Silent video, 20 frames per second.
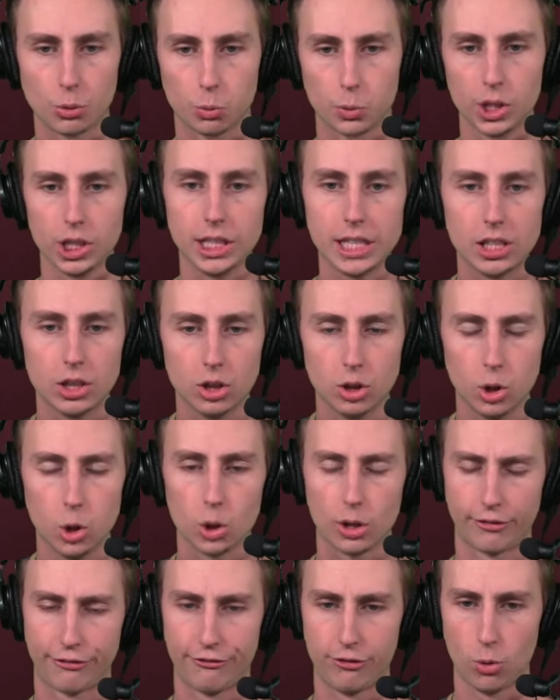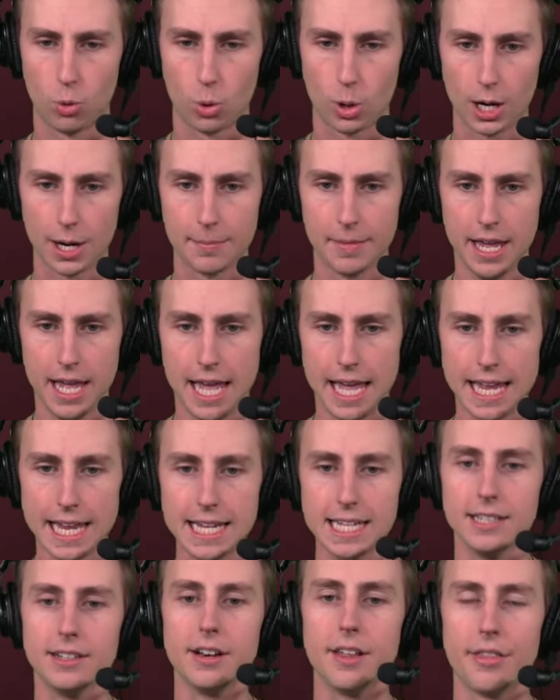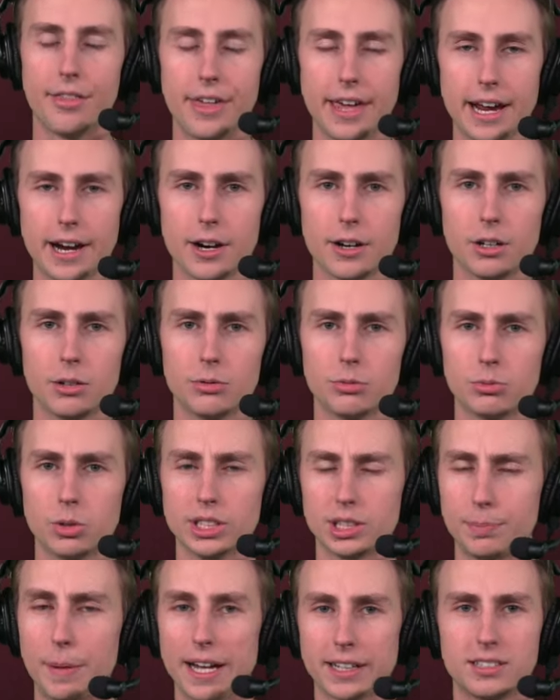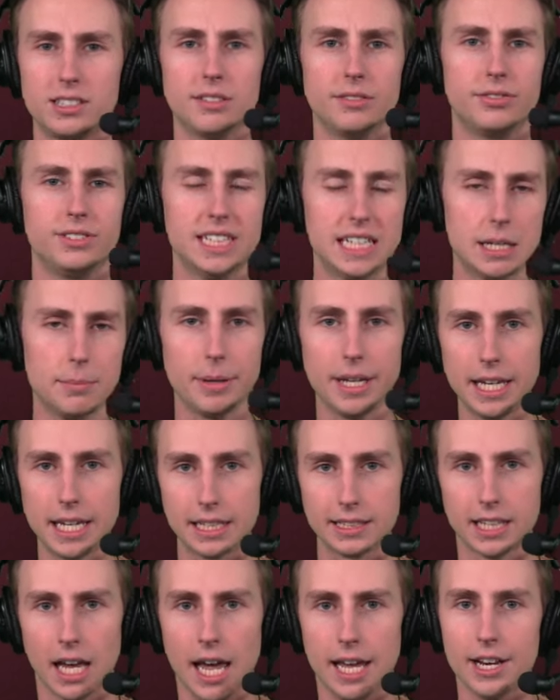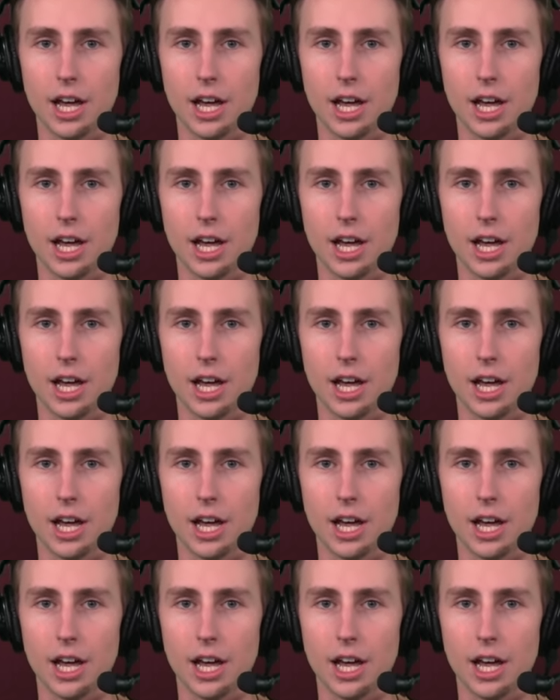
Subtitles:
really look for in their respective DBs.